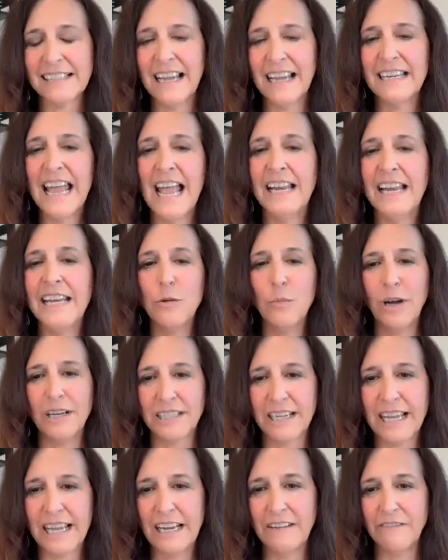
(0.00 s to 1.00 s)
and
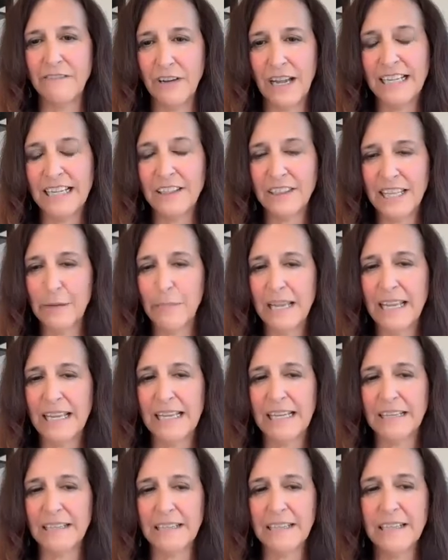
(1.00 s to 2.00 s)
anyone can invite them
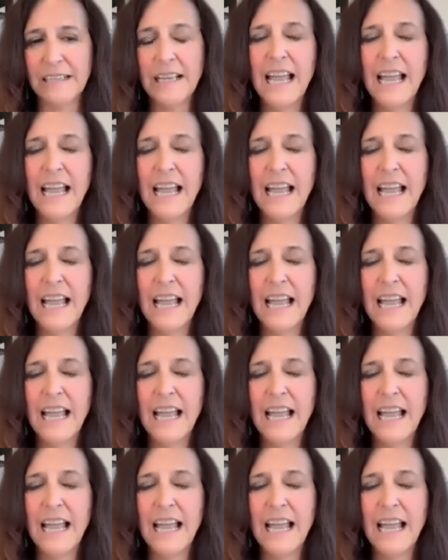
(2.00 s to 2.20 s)
in.